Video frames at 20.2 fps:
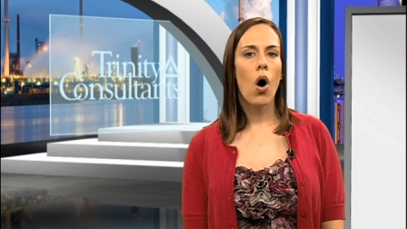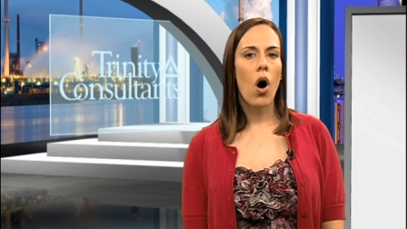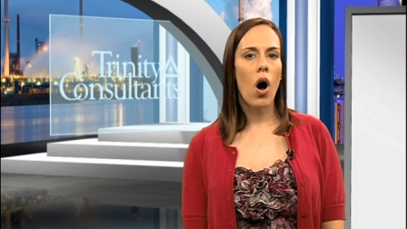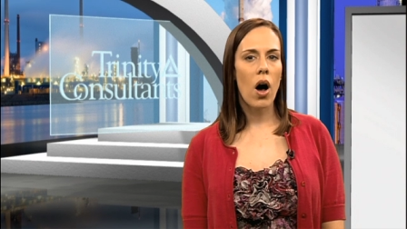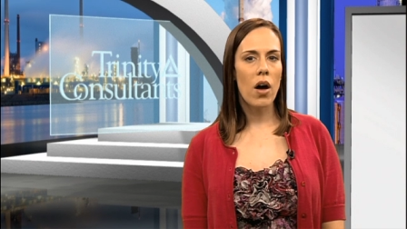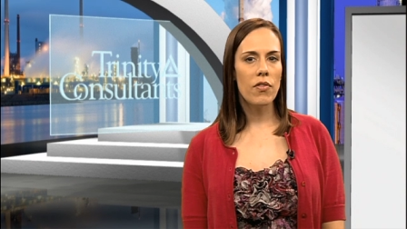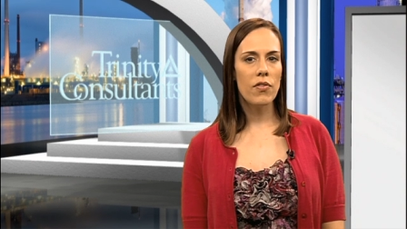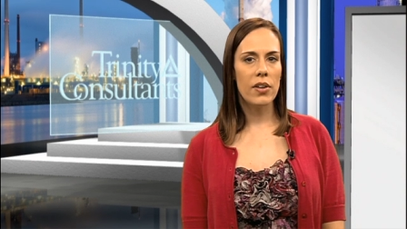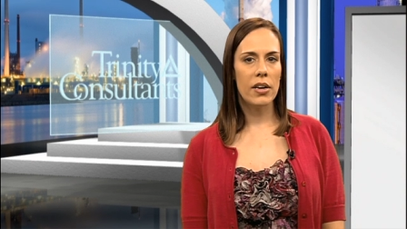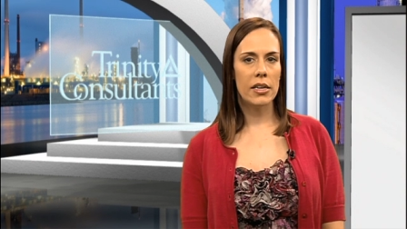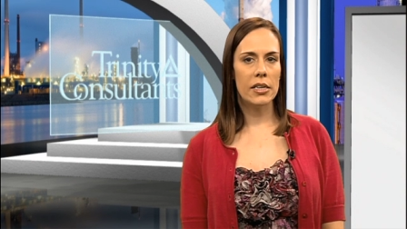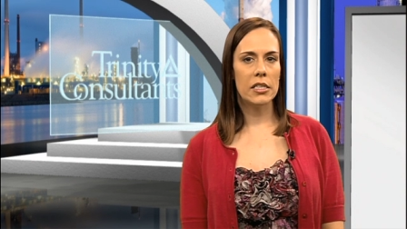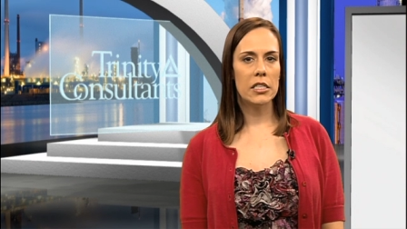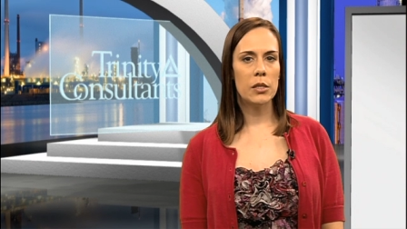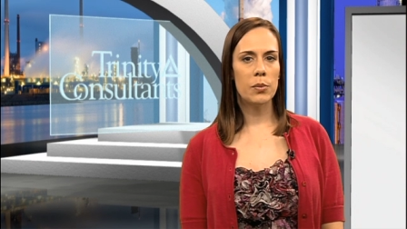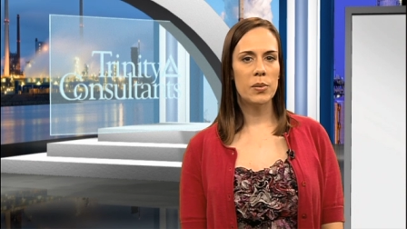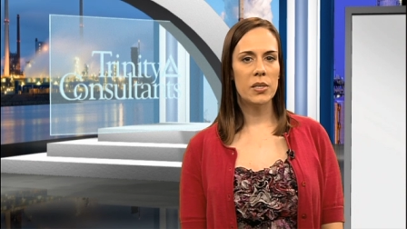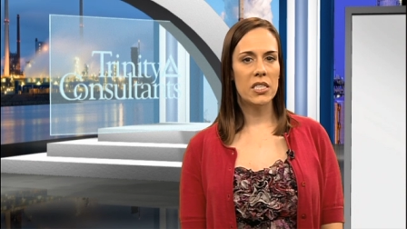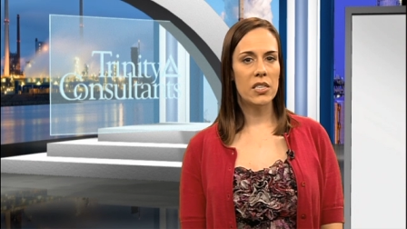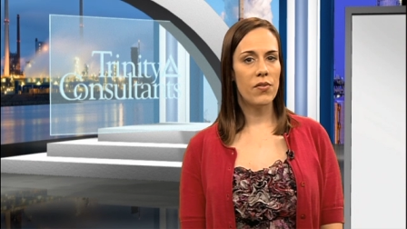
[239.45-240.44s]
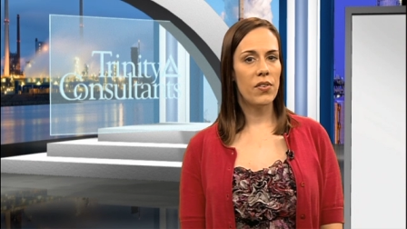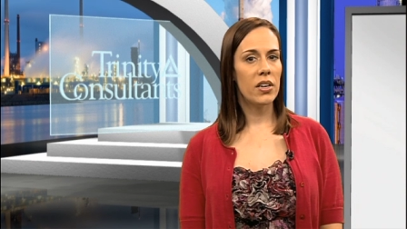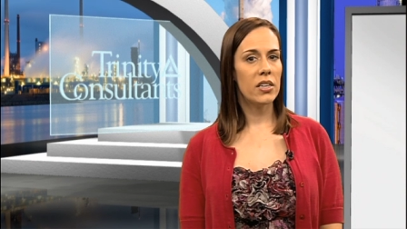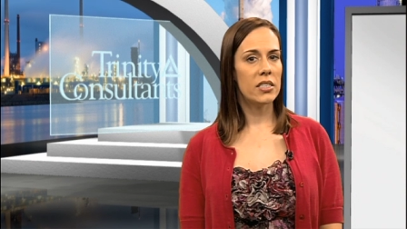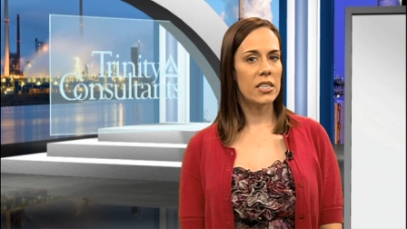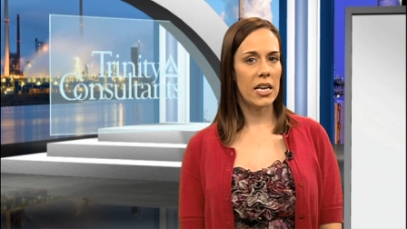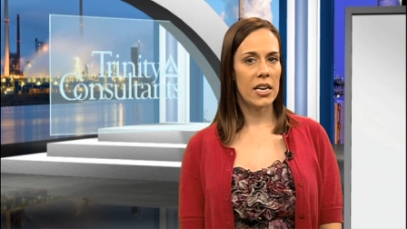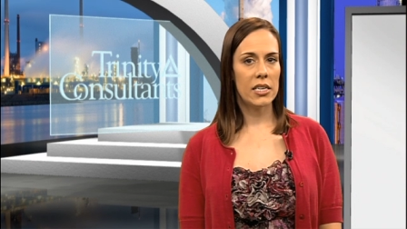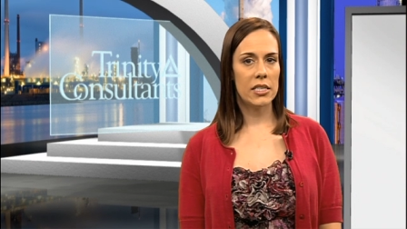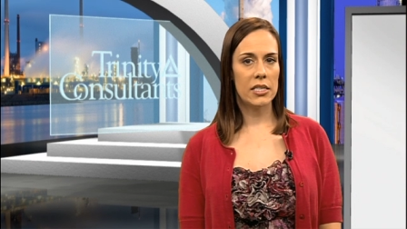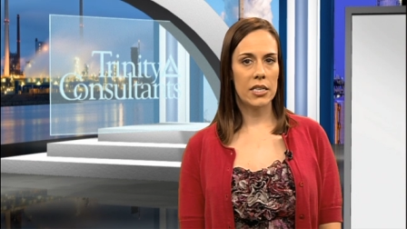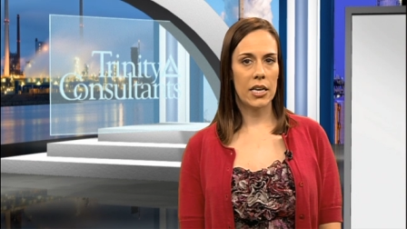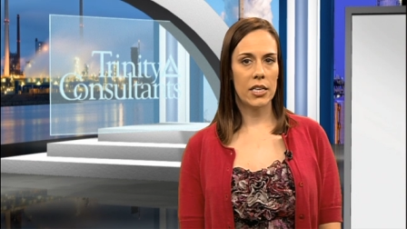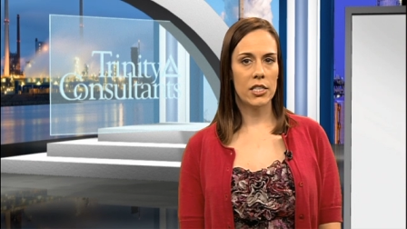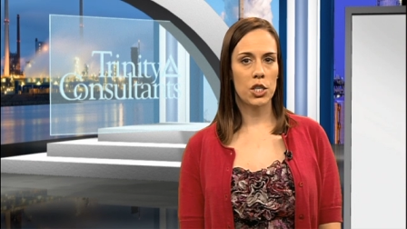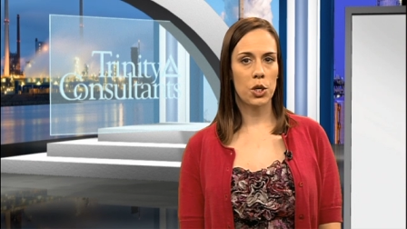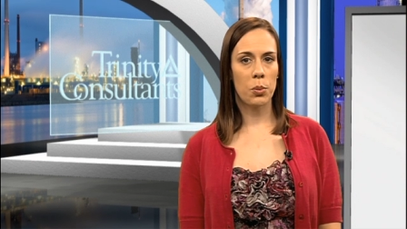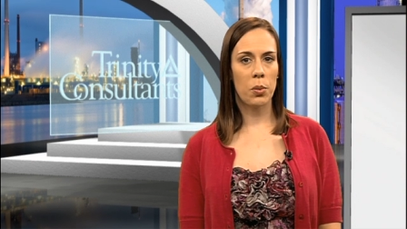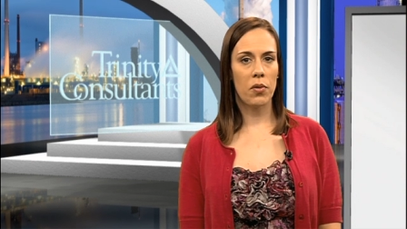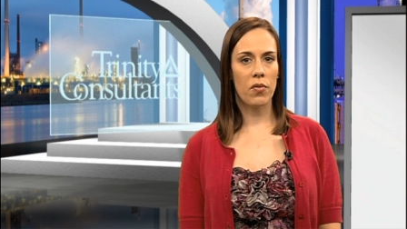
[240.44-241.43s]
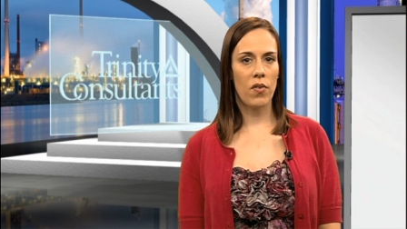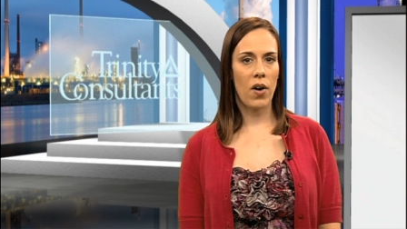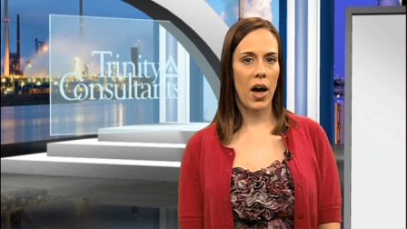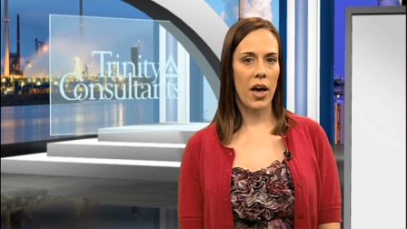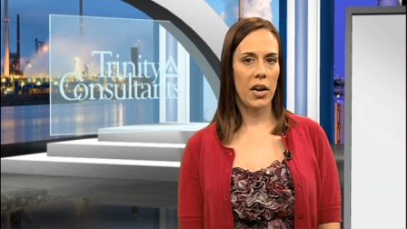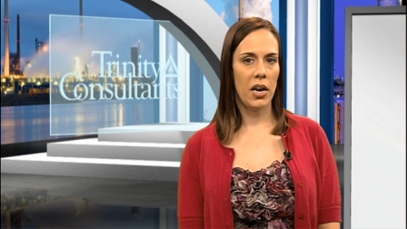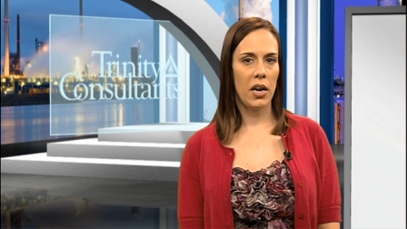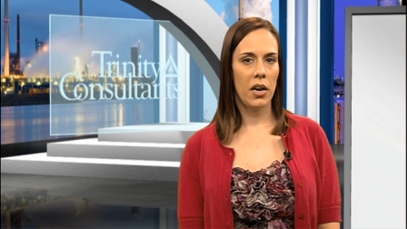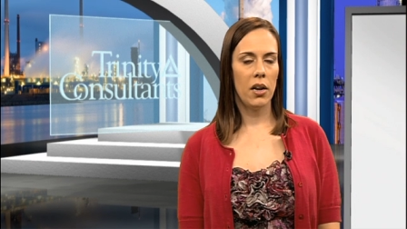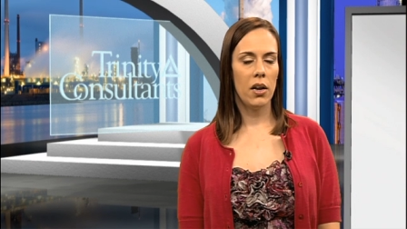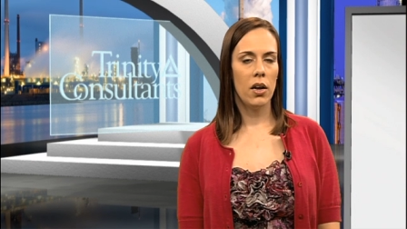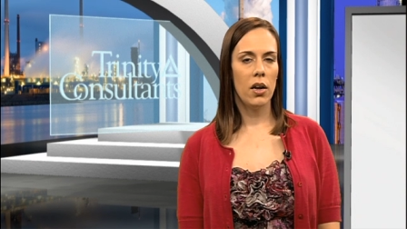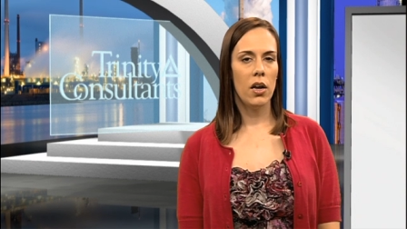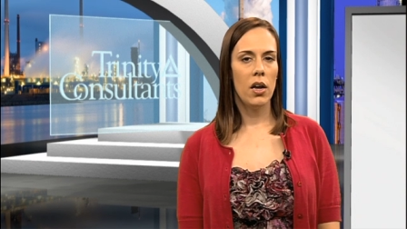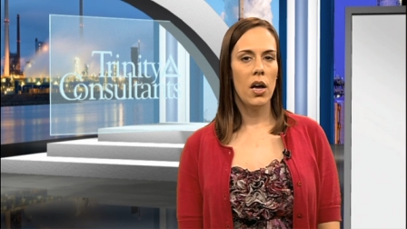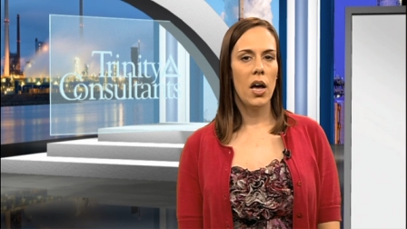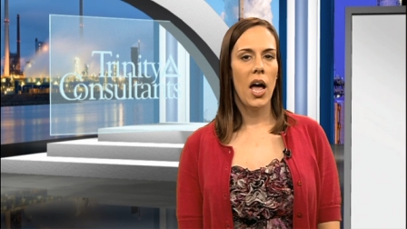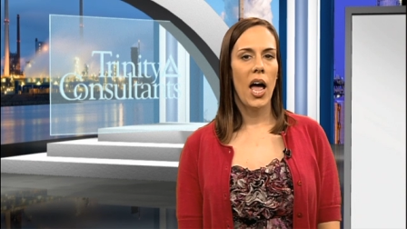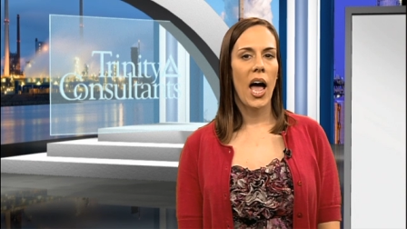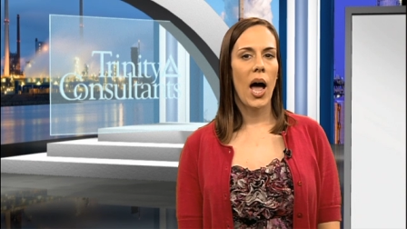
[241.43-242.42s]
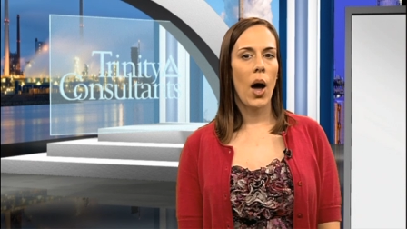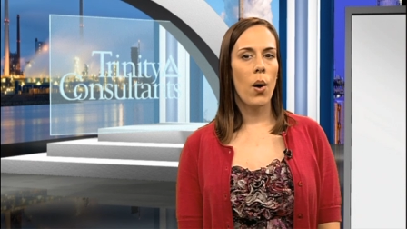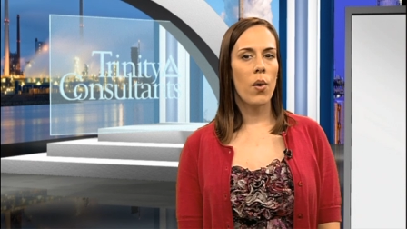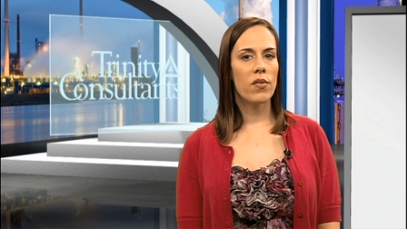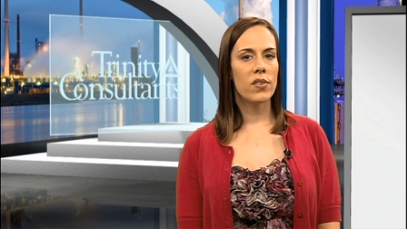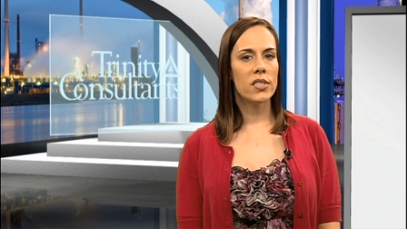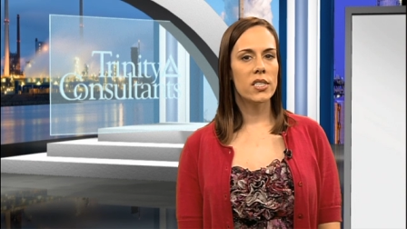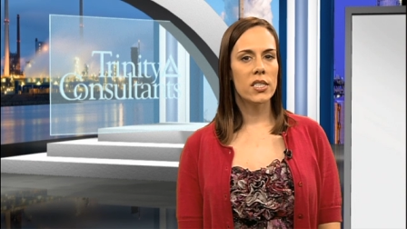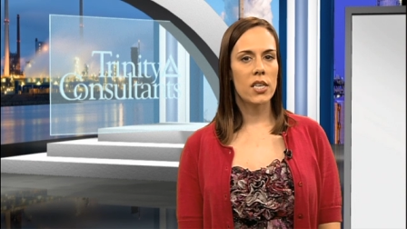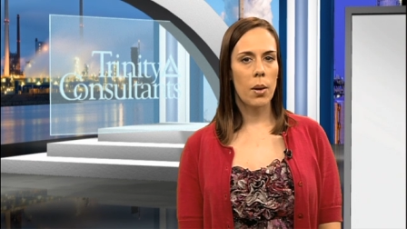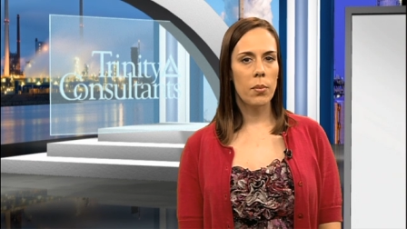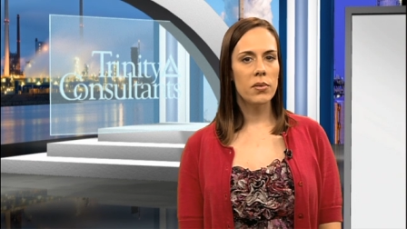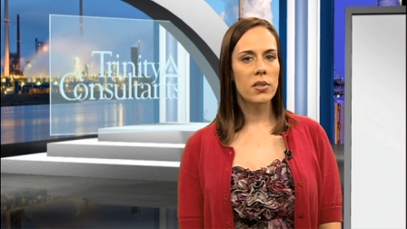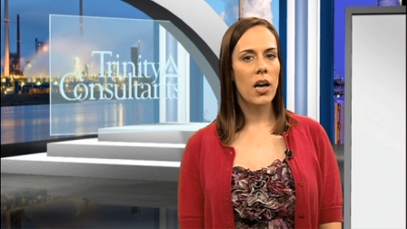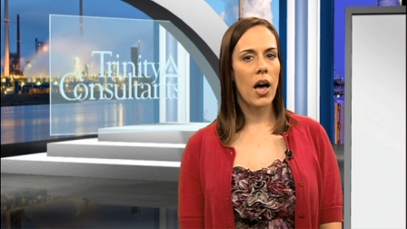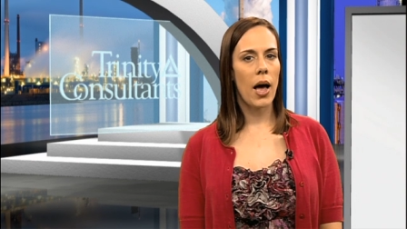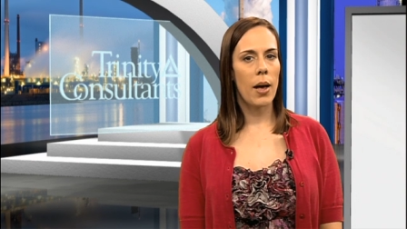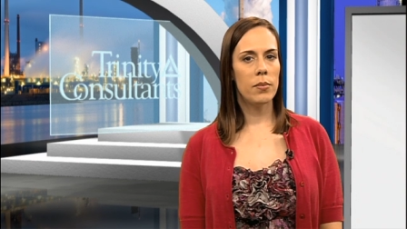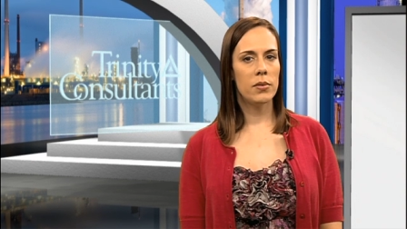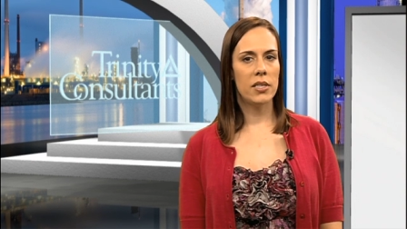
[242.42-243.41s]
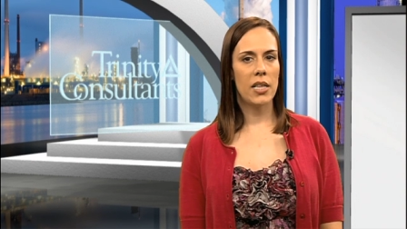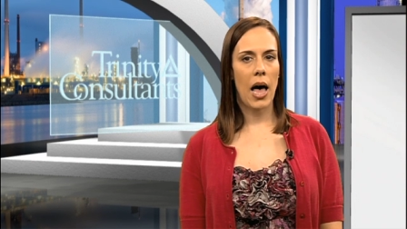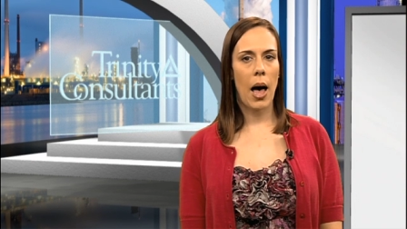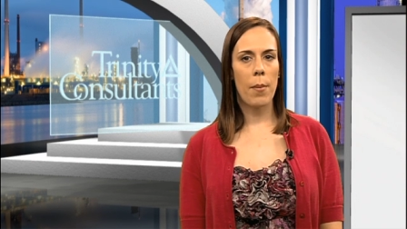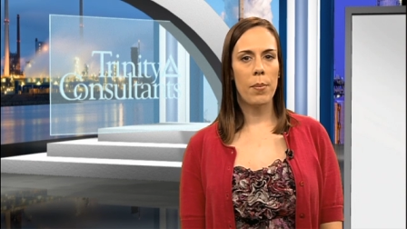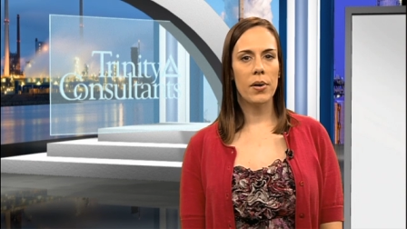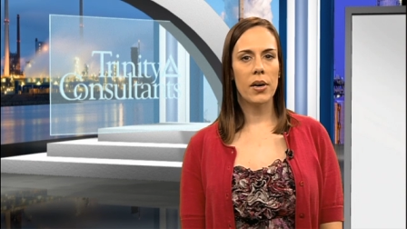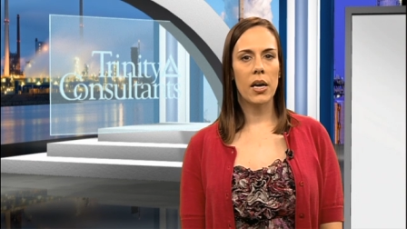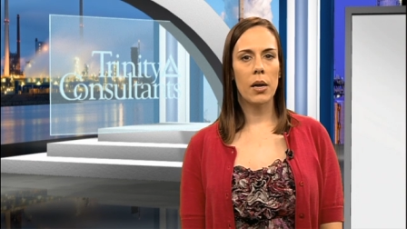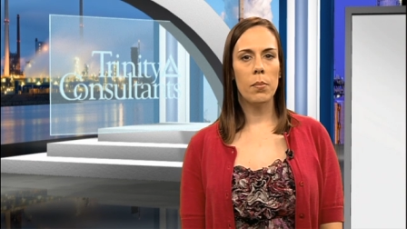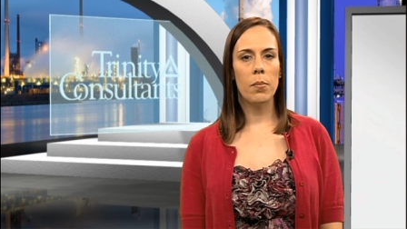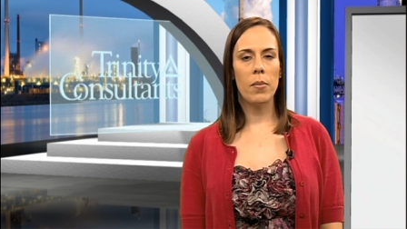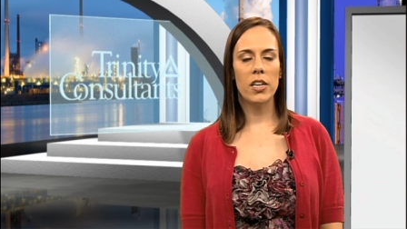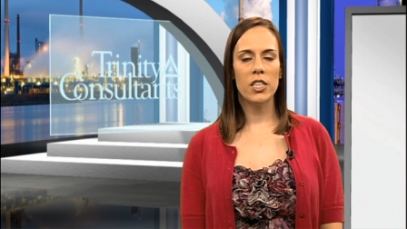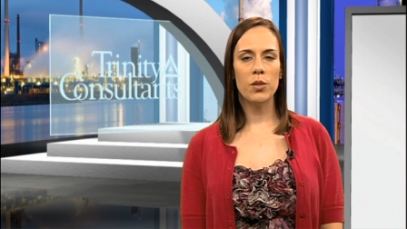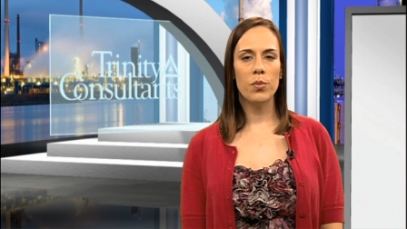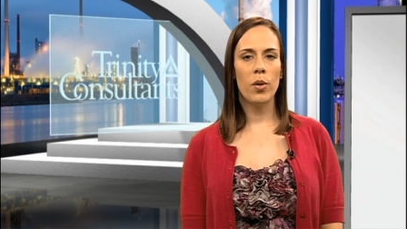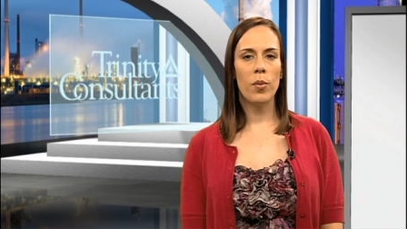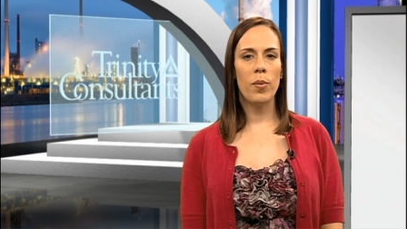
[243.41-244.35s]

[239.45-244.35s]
Often, specific data sets are provided. However, sometimes the applicant must